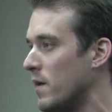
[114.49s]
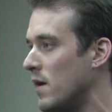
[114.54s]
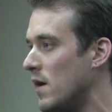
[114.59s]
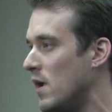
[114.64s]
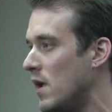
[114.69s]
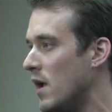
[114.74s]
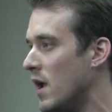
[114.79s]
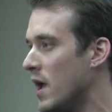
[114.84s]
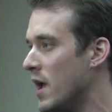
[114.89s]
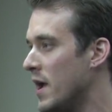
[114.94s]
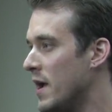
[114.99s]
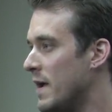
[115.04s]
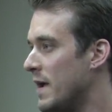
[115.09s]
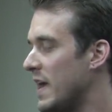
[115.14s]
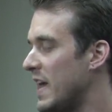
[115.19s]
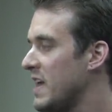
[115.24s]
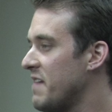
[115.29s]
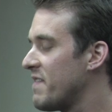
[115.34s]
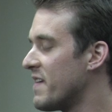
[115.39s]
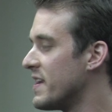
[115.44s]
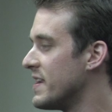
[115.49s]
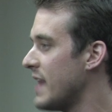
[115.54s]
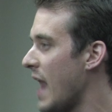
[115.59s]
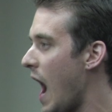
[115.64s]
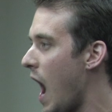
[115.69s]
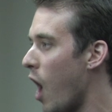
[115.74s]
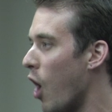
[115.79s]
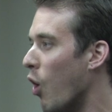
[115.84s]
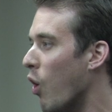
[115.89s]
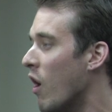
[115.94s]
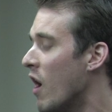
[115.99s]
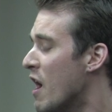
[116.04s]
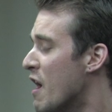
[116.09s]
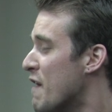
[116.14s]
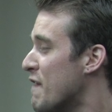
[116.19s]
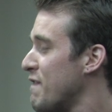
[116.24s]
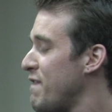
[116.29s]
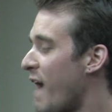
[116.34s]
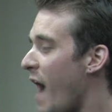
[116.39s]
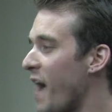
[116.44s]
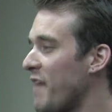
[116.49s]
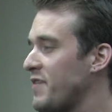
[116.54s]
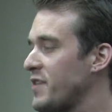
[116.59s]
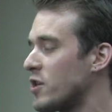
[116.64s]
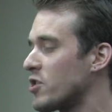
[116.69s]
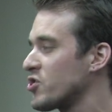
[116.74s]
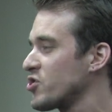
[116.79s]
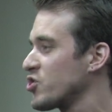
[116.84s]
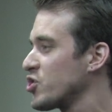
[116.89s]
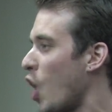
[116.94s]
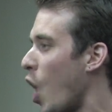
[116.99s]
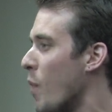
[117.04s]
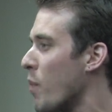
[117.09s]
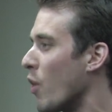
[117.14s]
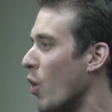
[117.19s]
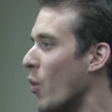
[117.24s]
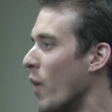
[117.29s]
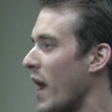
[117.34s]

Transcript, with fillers: Wow. Even now, five years sober,